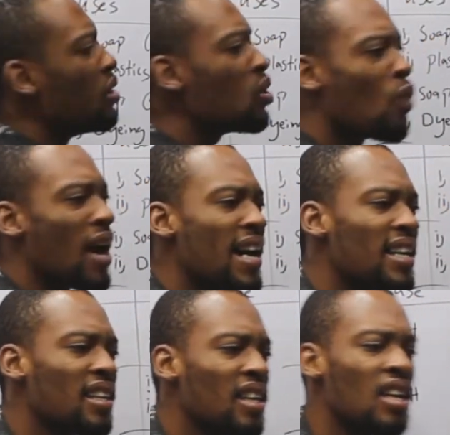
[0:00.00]

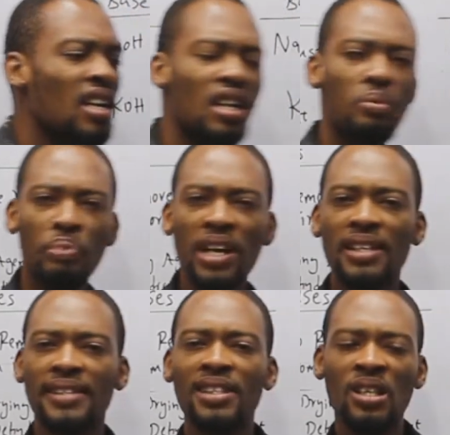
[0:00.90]
Meanwhile, a
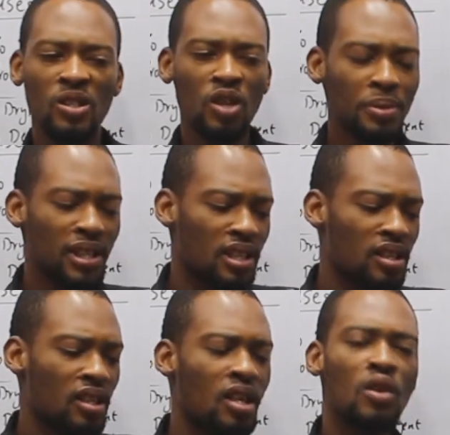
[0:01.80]
base is a
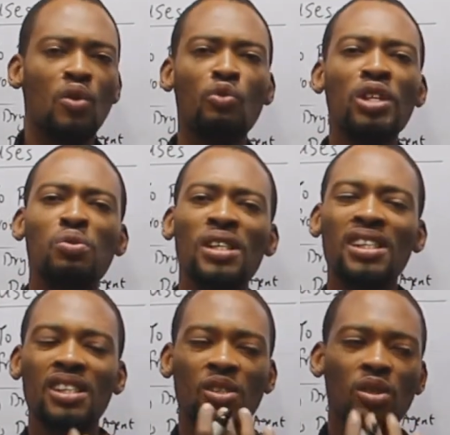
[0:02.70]
substance which, when
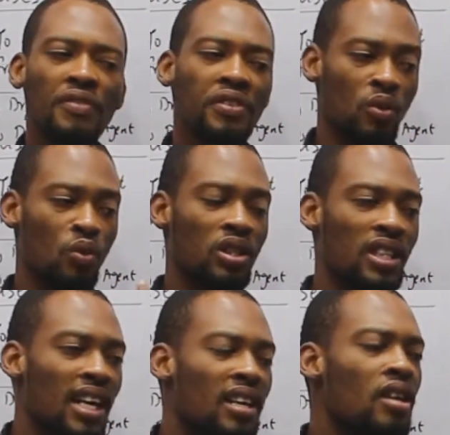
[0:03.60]
dissolved in
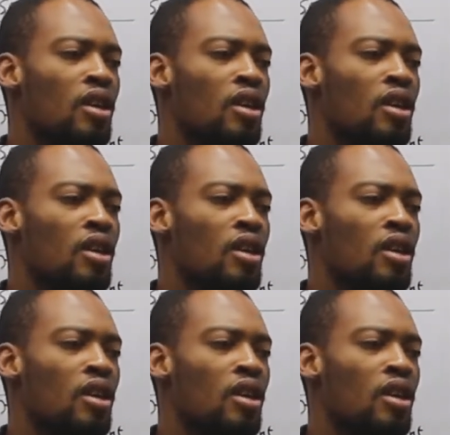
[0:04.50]
water,